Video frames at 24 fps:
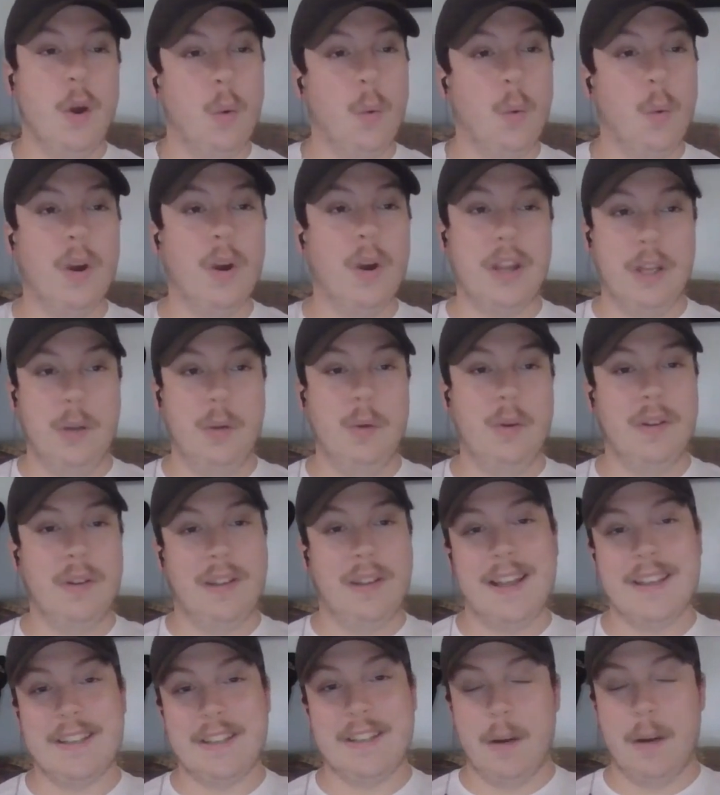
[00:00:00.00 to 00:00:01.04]
want to
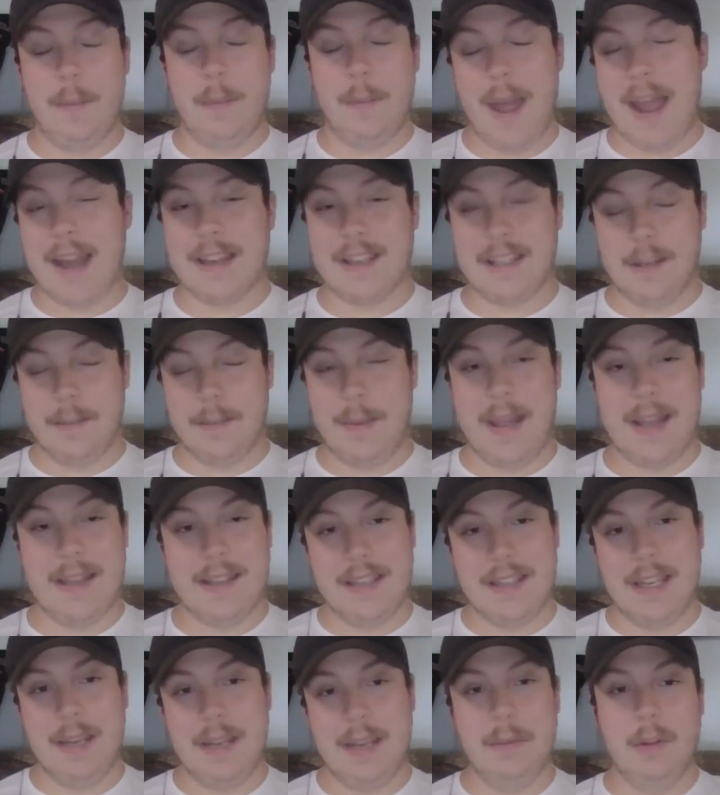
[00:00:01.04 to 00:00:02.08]
utilize their backs in the
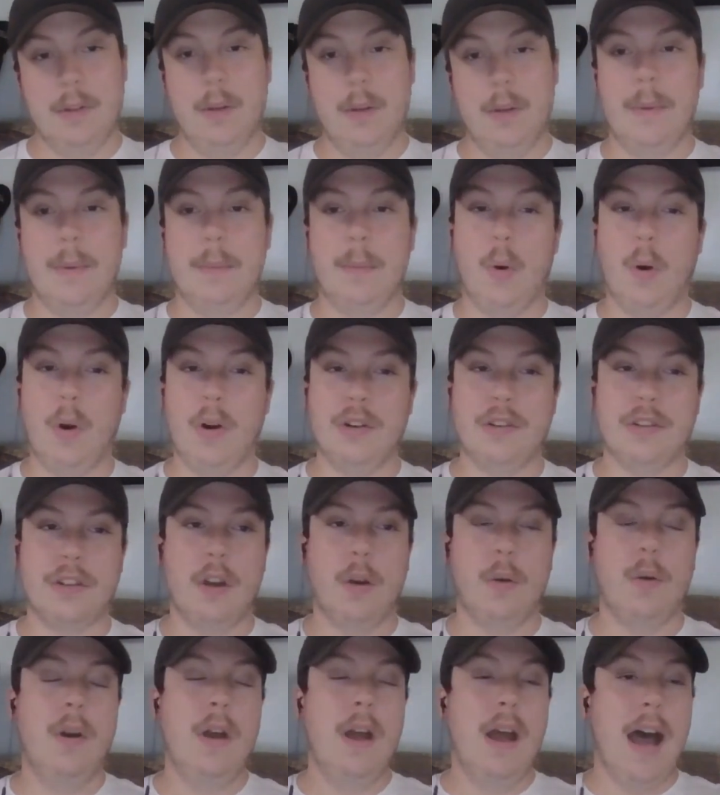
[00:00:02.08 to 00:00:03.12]
passing game a little bit more.
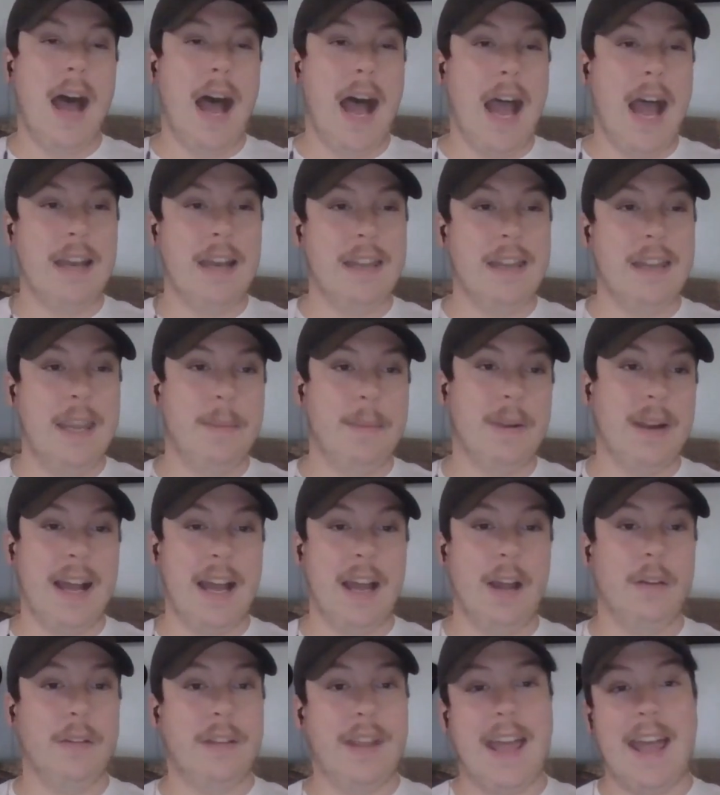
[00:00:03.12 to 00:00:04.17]
So I'd keep an
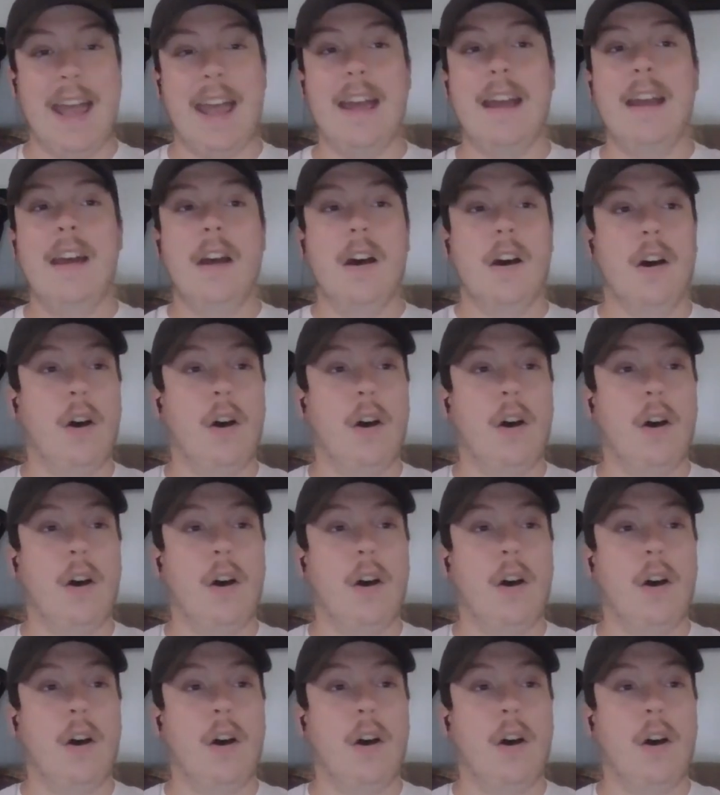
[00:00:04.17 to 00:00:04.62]
eye on that.